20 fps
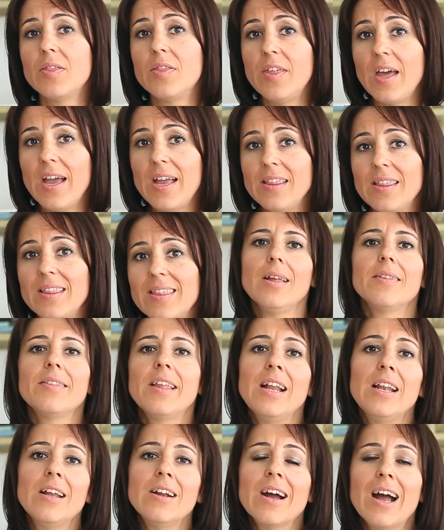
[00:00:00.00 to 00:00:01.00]
then
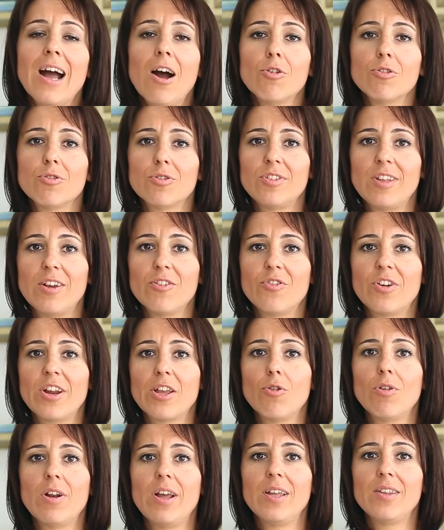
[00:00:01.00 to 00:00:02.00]
they learn how to
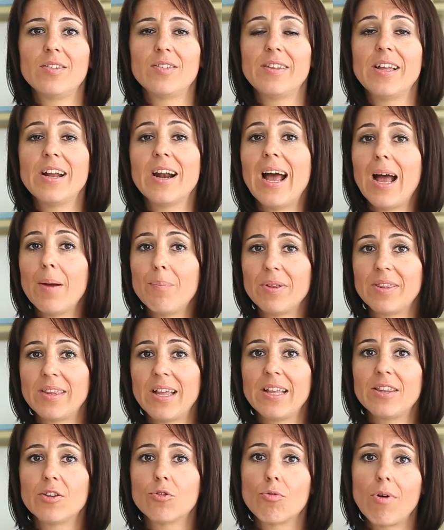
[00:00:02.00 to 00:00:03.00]
self-regulate their
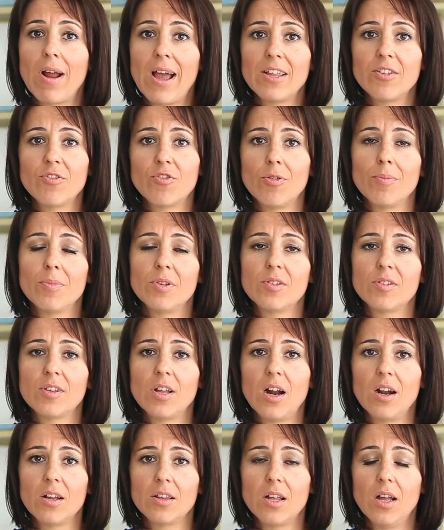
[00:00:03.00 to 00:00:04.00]
appetite right from the
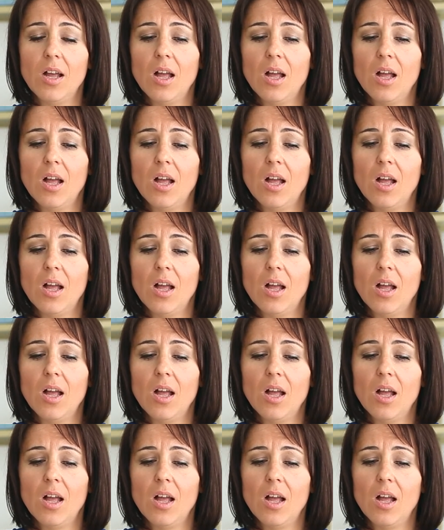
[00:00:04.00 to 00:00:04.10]
start.